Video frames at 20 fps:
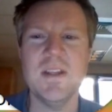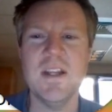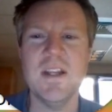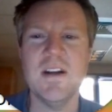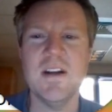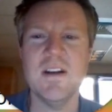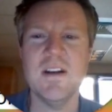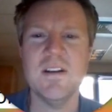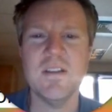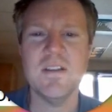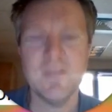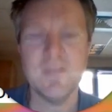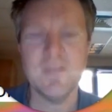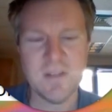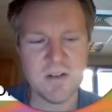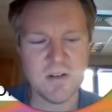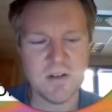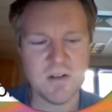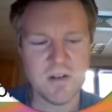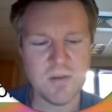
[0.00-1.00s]
their
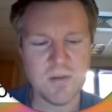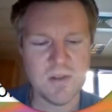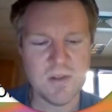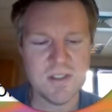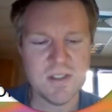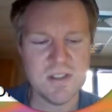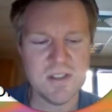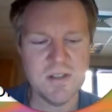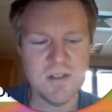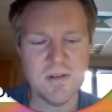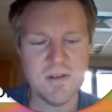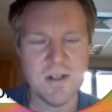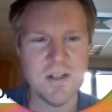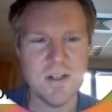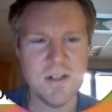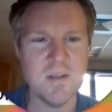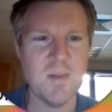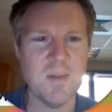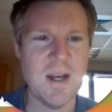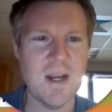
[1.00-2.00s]
goal was to
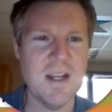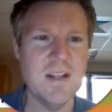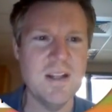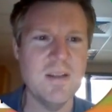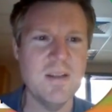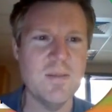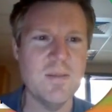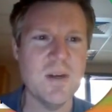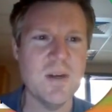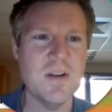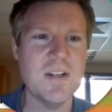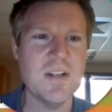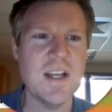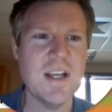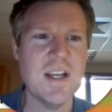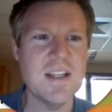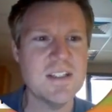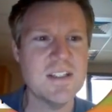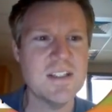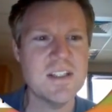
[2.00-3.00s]
undermine the
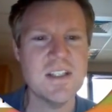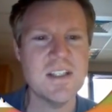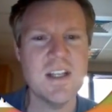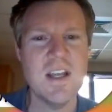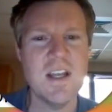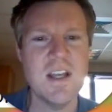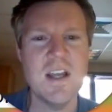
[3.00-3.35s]
protests